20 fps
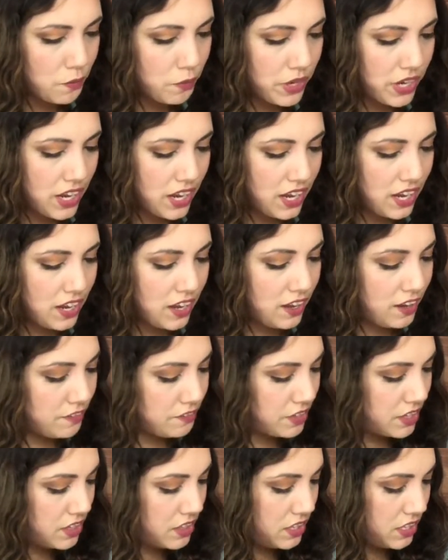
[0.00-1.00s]
We
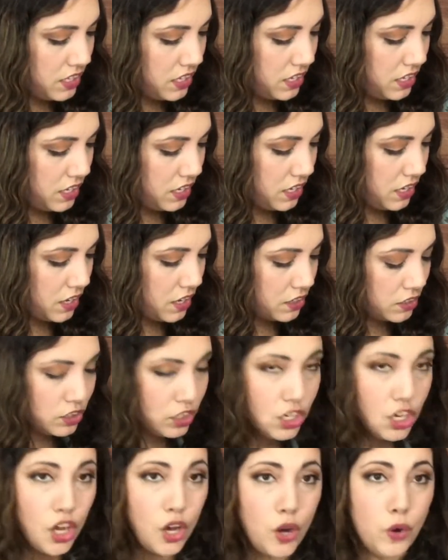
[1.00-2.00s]
have the
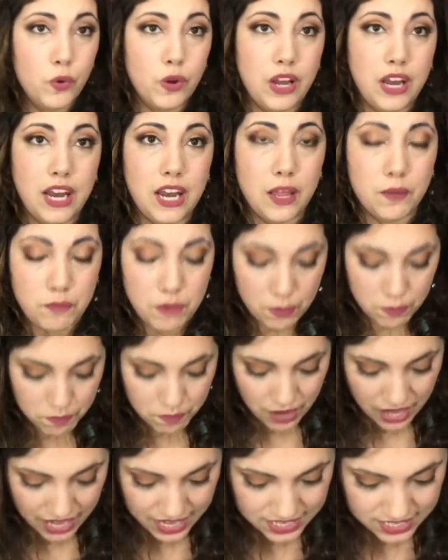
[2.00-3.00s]
glow lip
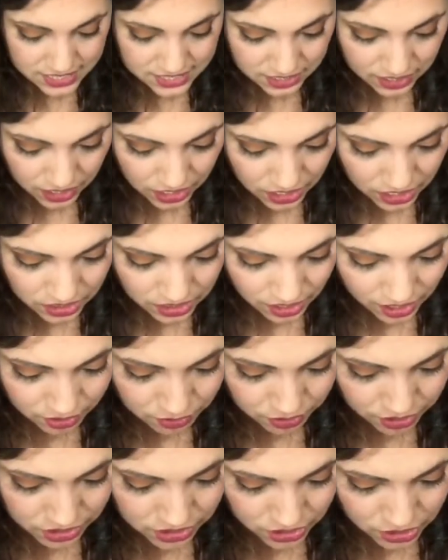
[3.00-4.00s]
mask, and that
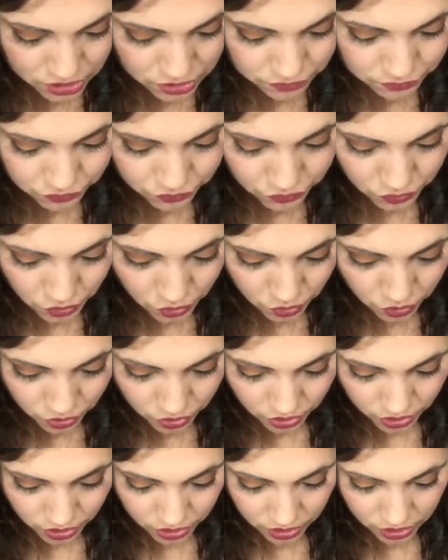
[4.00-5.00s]
retails
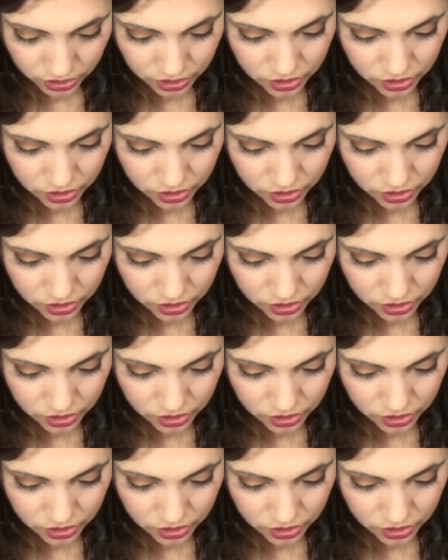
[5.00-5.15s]
for